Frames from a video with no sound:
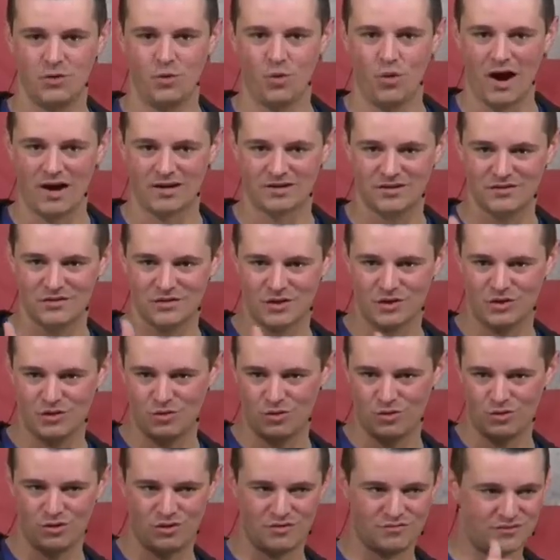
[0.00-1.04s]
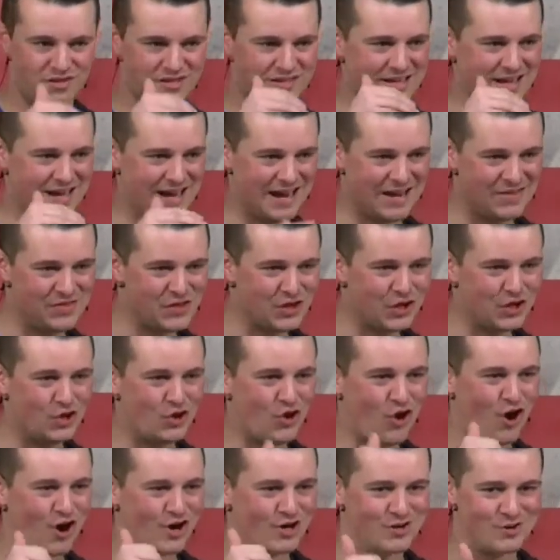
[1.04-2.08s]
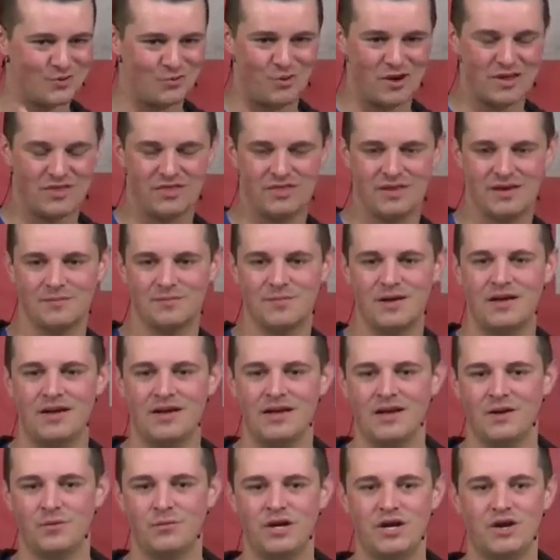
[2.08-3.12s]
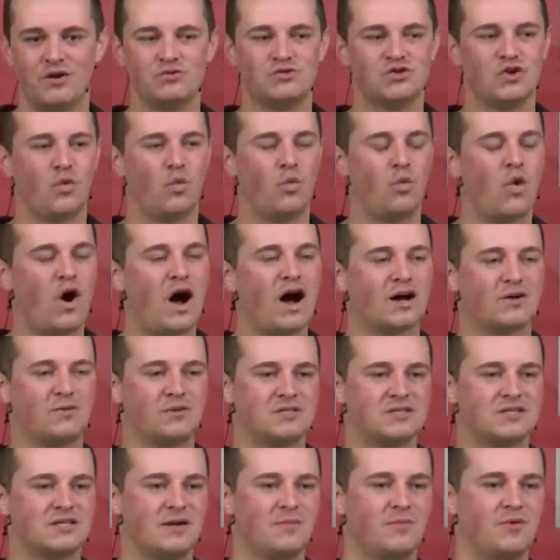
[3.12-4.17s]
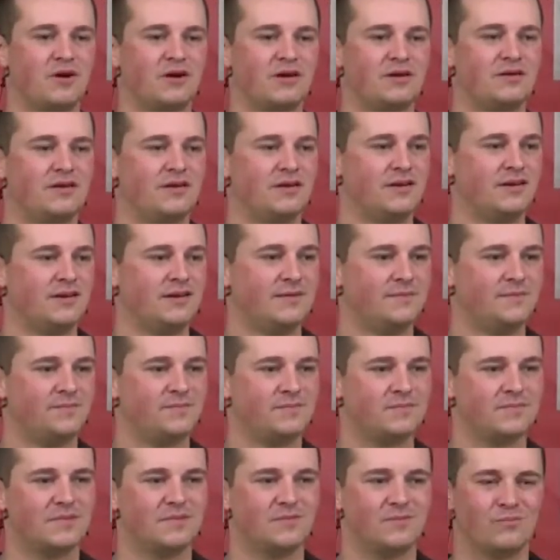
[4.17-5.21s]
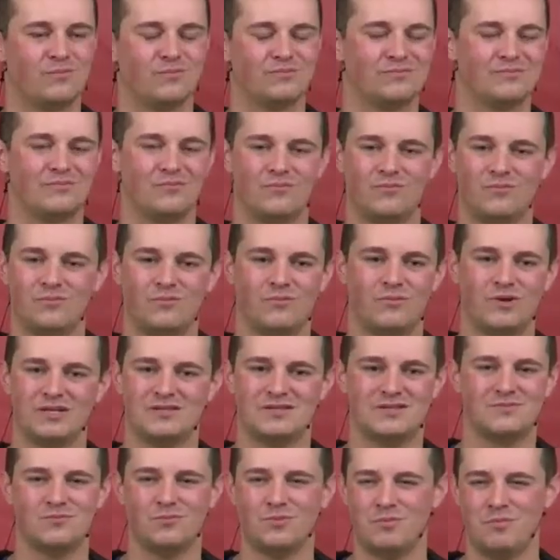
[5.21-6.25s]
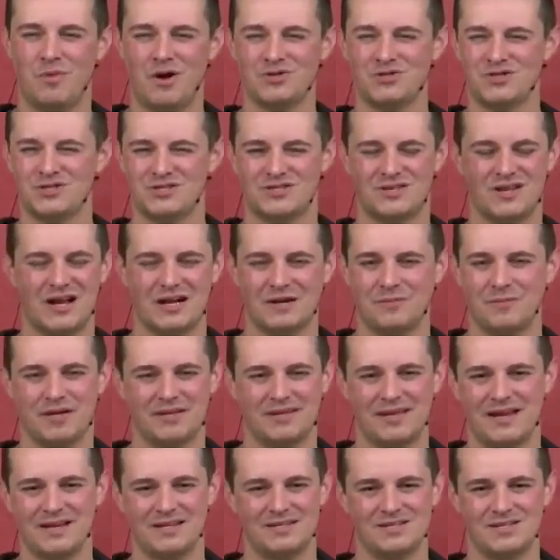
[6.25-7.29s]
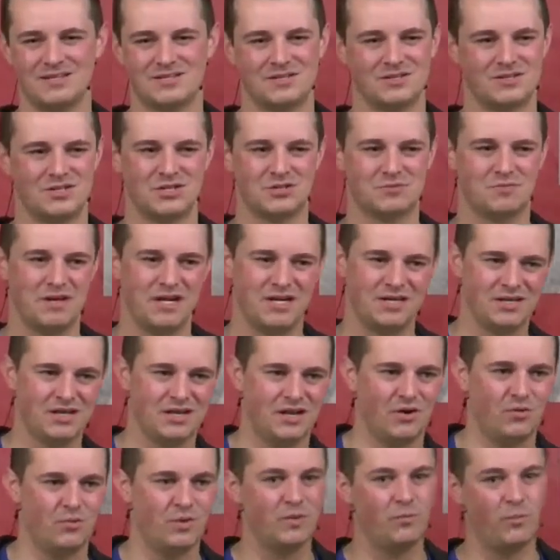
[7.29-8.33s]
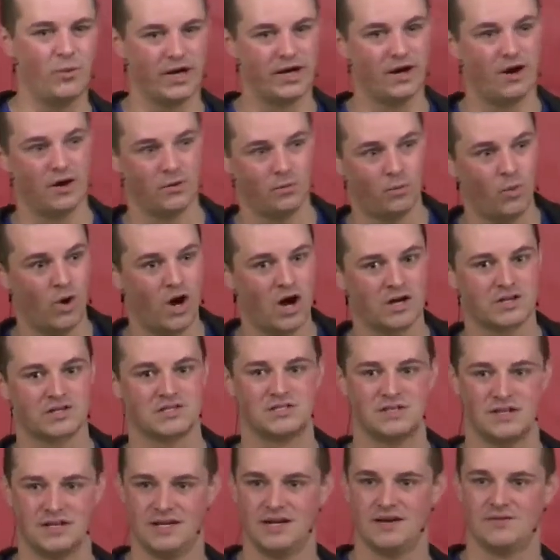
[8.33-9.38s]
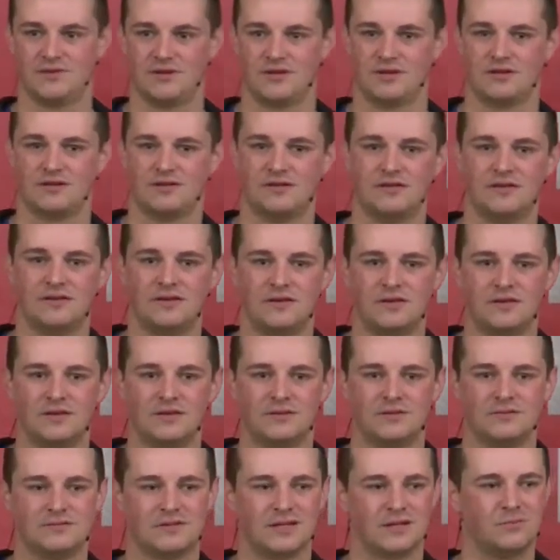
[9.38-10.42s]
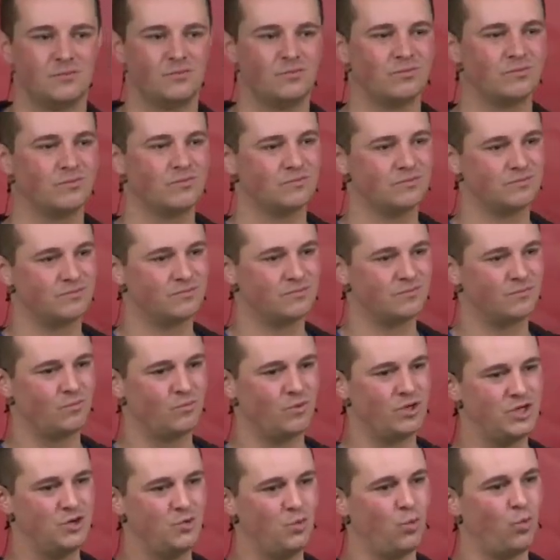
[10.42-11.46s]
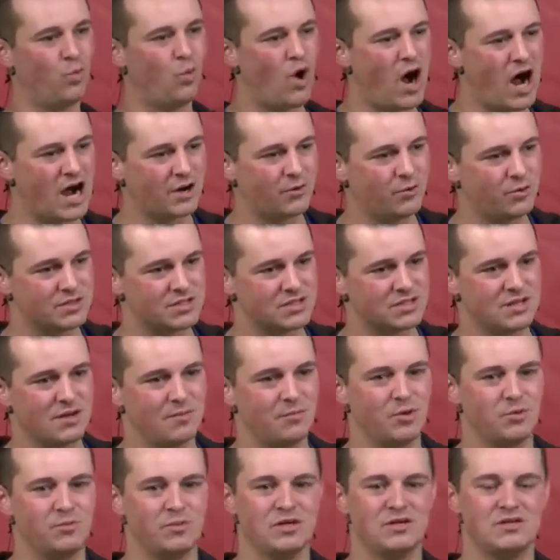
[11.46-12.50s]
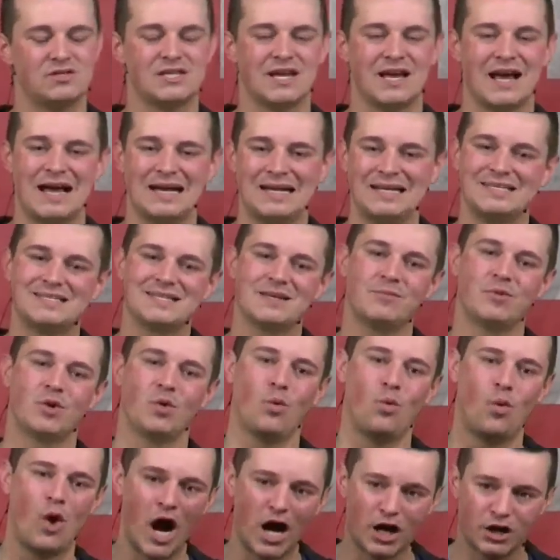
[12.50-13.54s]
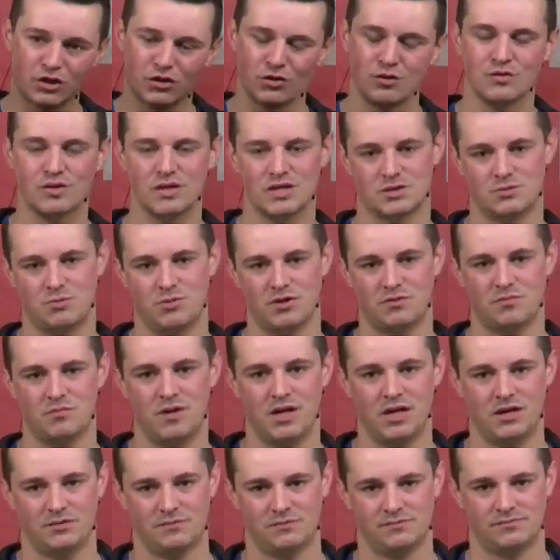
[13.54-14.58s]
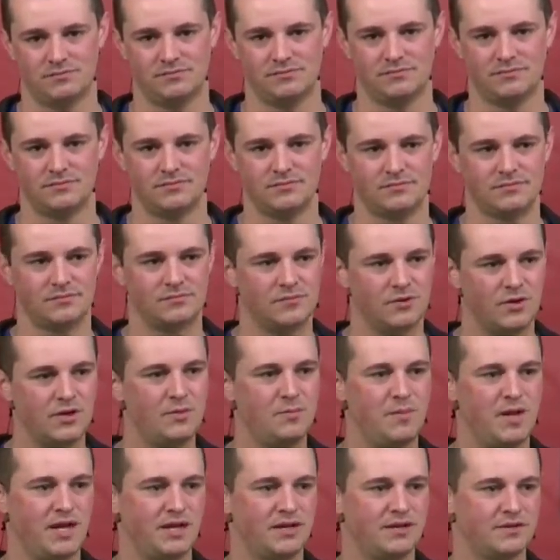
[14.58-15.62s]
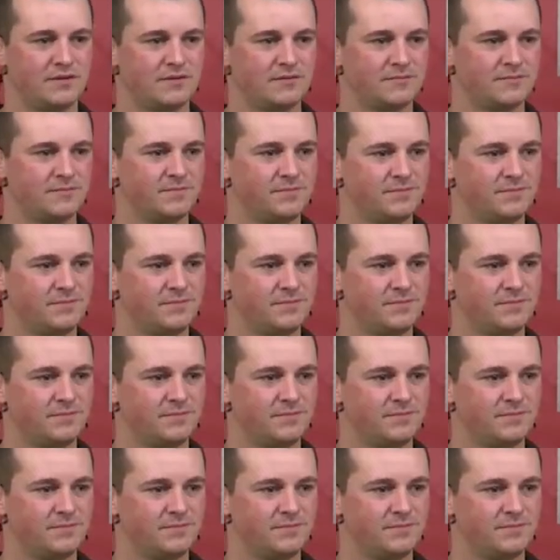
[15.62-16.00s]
He walked in the cool of the day in the garden with them. We know to walk with someone, when Moses is talking about that, it doesn't just mean, you know, we went on walks together. Like when you walk with someone, when you say, I need someone to walk through this with me. What do you mean?